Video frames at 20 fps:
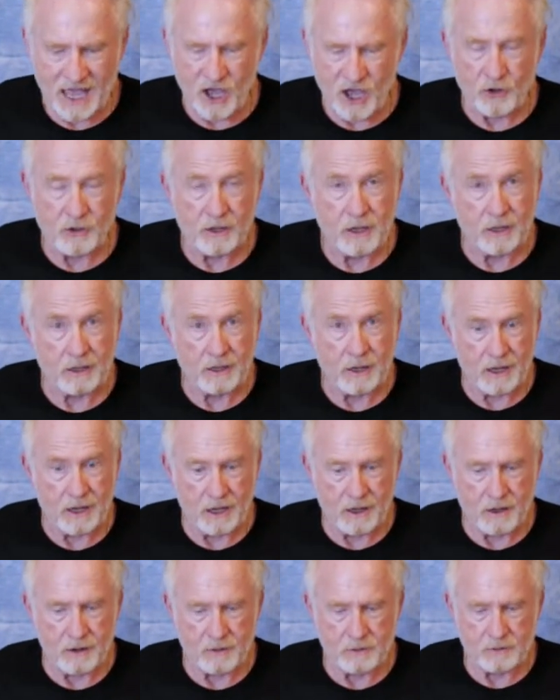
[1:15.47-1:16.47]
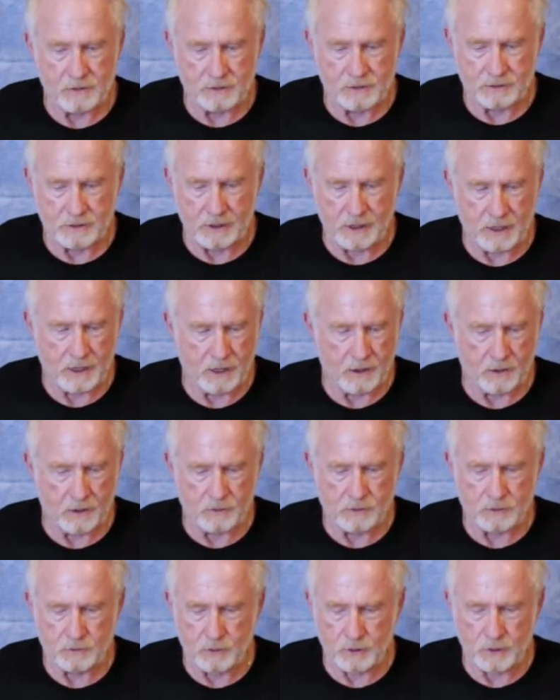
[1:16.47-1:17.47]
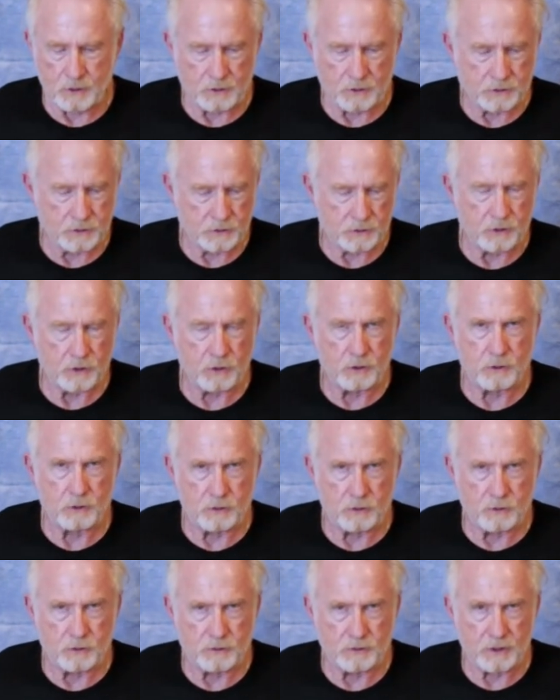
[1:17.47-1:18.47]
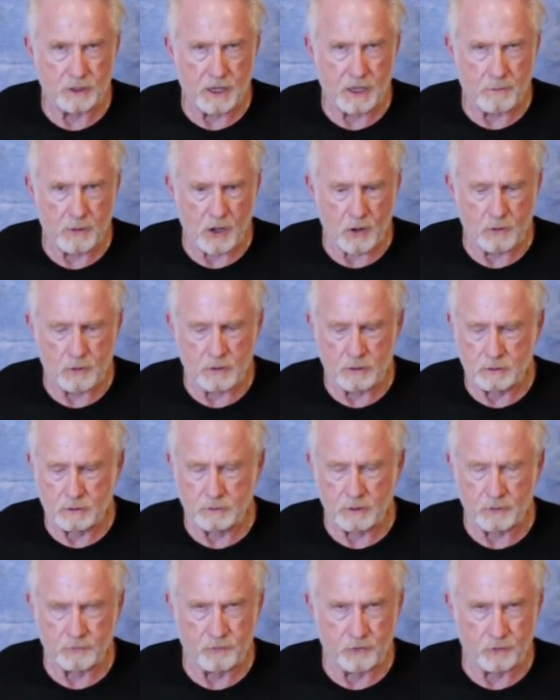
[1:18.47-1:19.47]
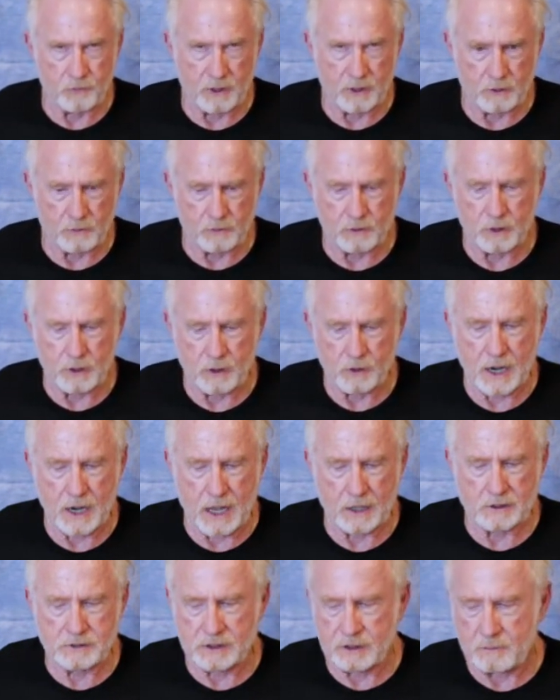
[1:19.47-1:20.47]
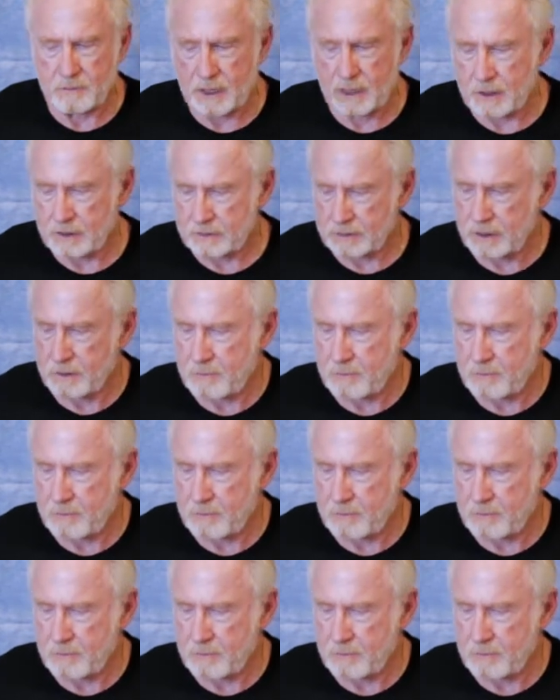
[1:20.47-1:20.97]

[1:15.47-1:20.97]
Okay, now we're going to do the demo for real. We're going to actually we're